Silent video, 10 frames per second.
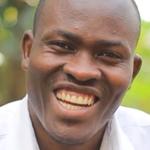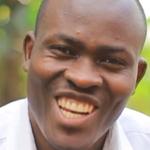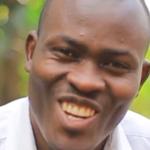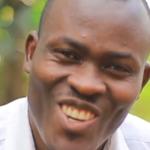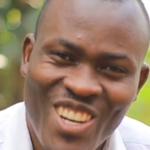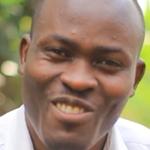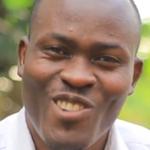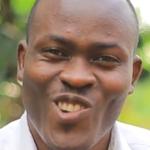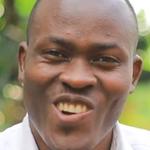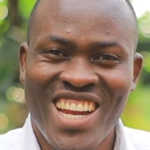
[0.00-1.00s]
Hello
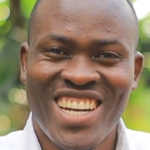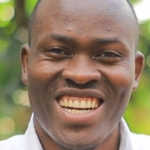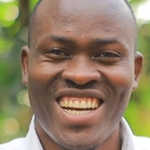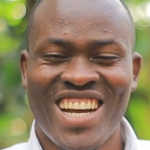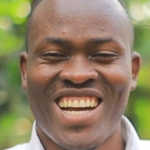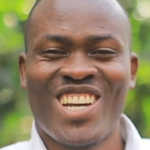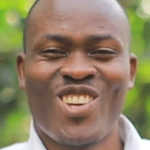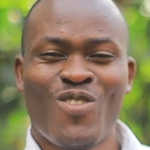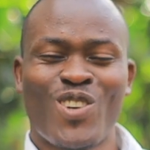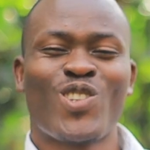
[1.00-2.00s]
everyone,
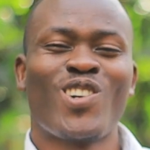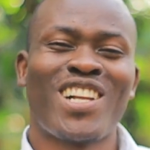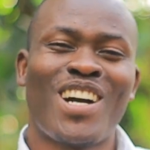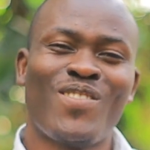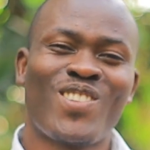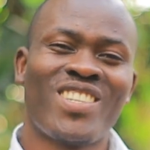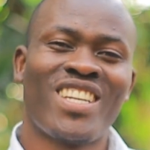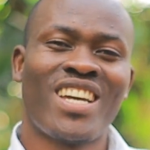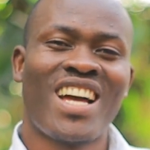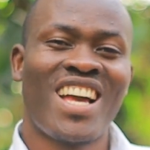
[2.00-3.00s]
you're most welcome
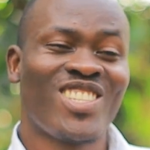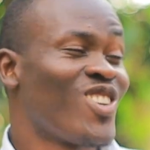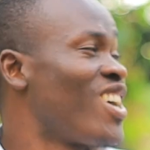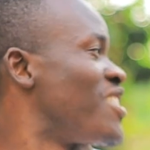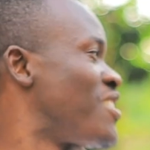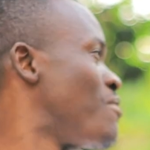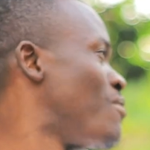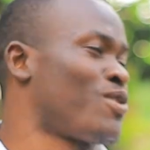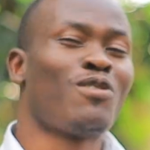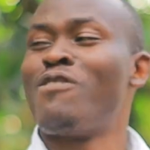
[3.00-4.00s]
today. As you can see,
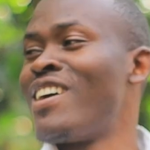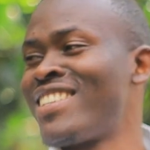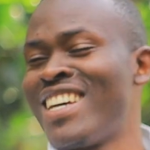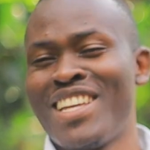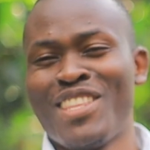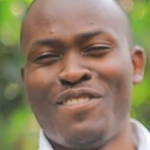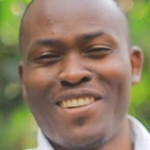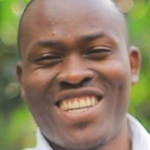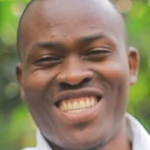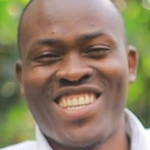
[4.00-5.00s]
most of us are in the
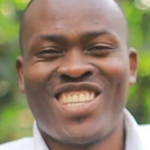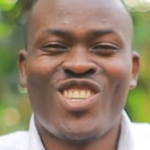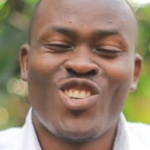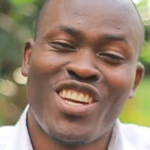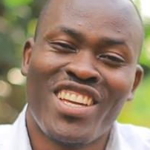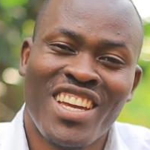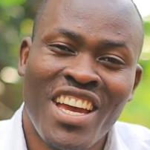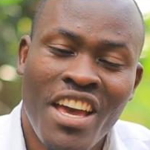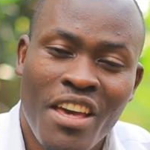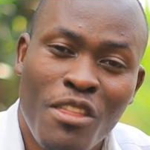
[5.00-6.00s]
villages enjoying
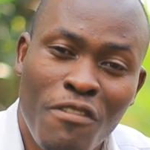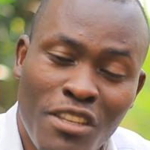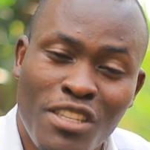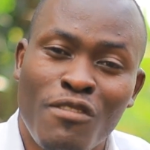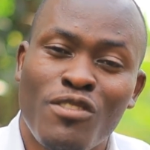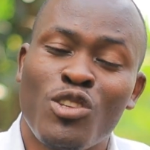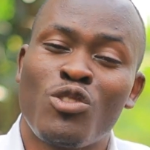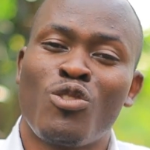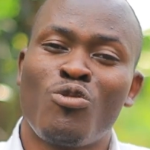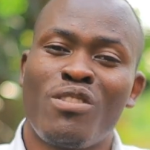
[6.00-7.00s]
the festive
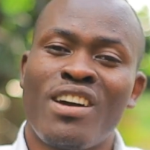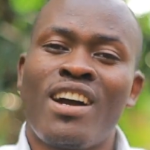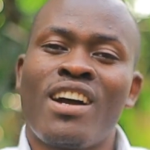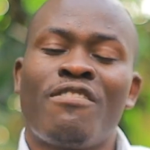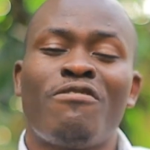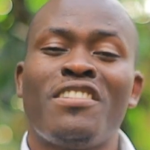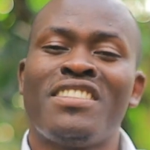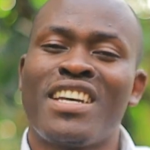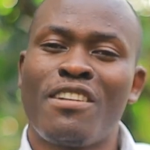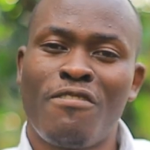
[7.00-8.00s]
season with our
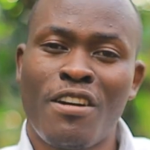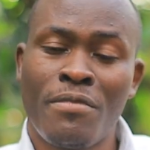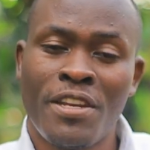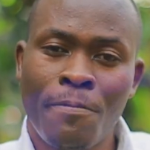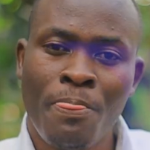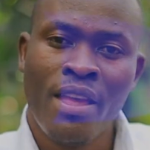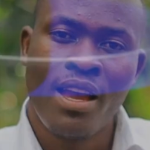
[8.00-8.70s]
friends and family.